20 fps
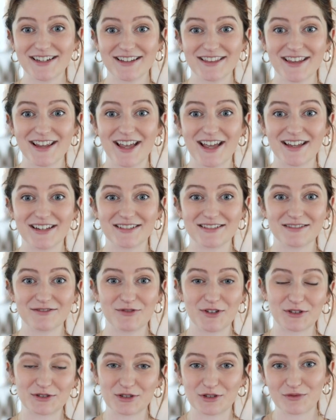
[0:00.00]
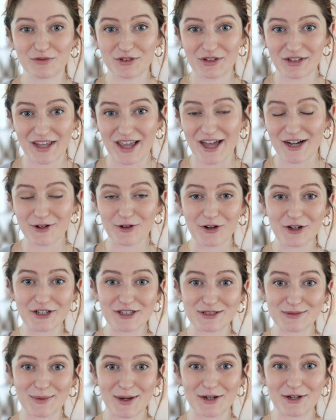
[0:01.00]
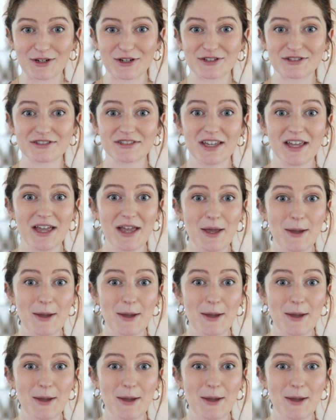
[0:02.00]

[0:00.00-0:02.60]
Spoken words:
and then filtered for the category sweaters.